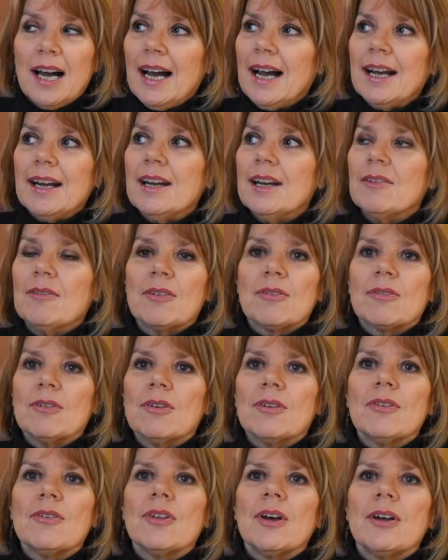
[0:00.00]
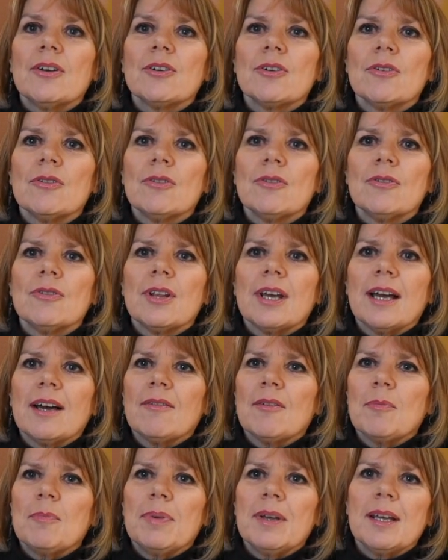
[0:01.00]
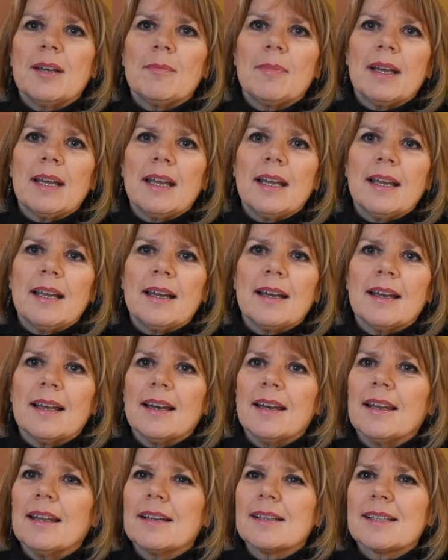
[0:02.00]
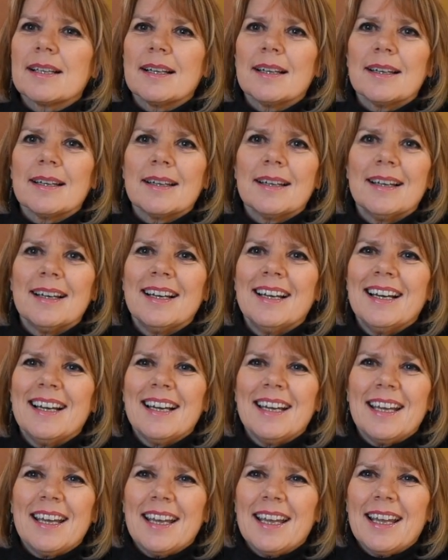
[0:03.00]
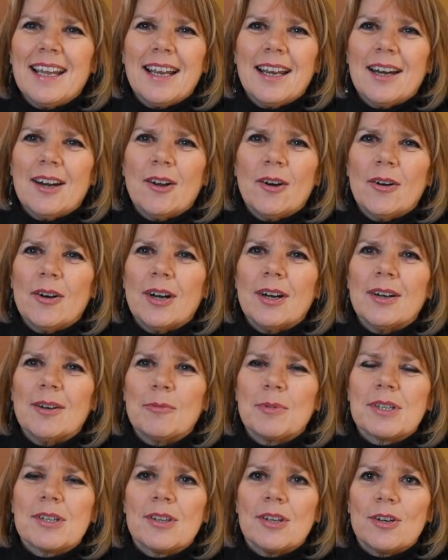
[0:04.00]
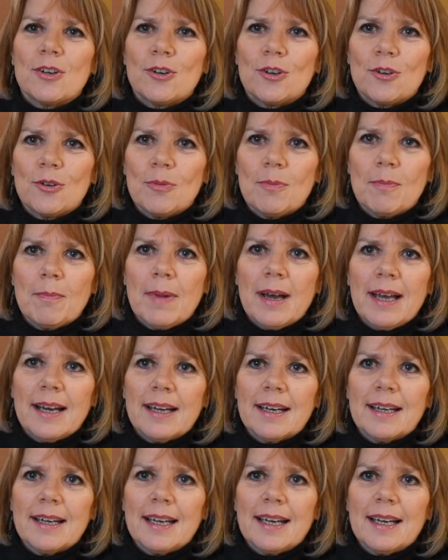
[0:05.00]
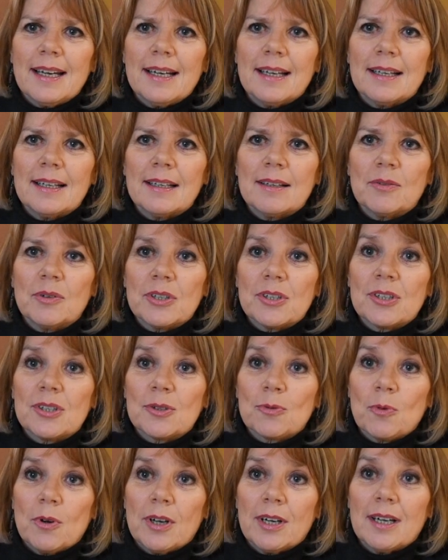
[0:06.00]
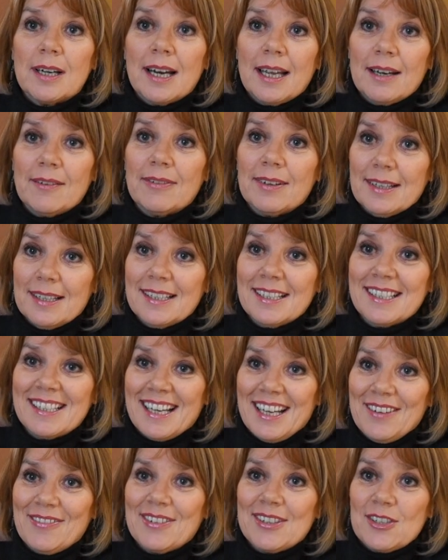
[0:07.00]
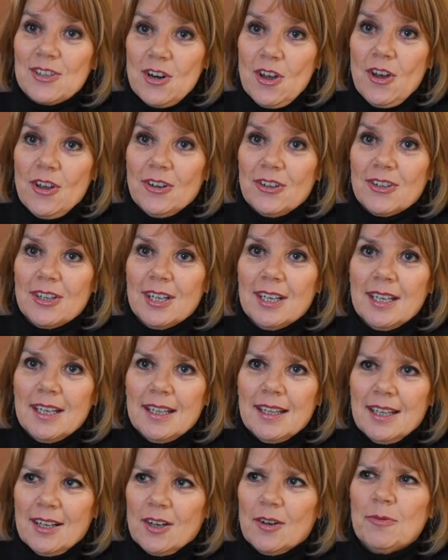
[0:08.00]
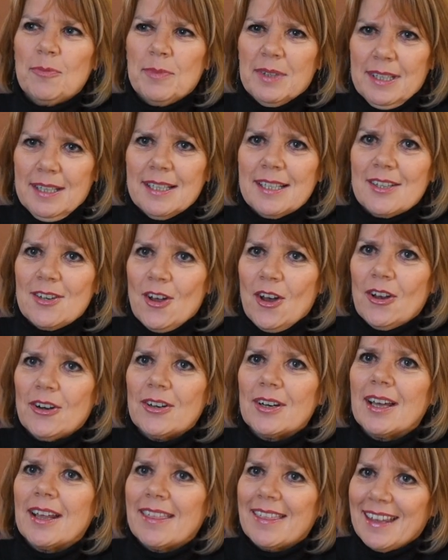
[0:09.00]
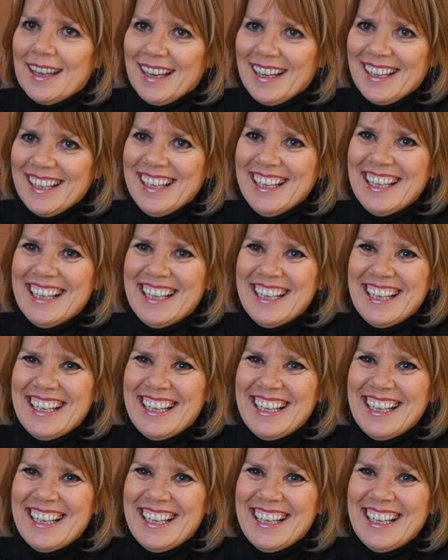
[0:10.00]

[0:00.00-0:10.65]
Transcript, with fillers: I never thought of that, you know, they have a baby and they still, you know, it was the humanity, which is what life is. Life is not, the government is not a thing,